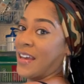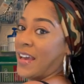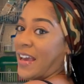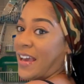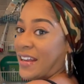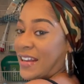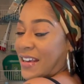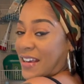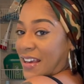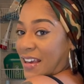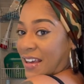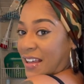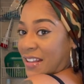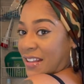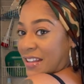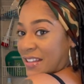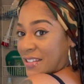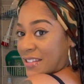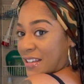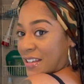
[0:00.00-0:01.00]
And again,
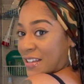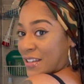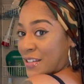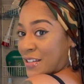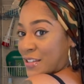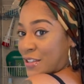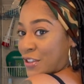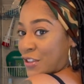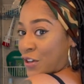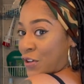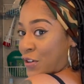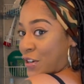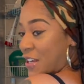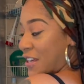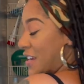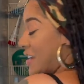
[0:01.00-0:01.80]
this is 30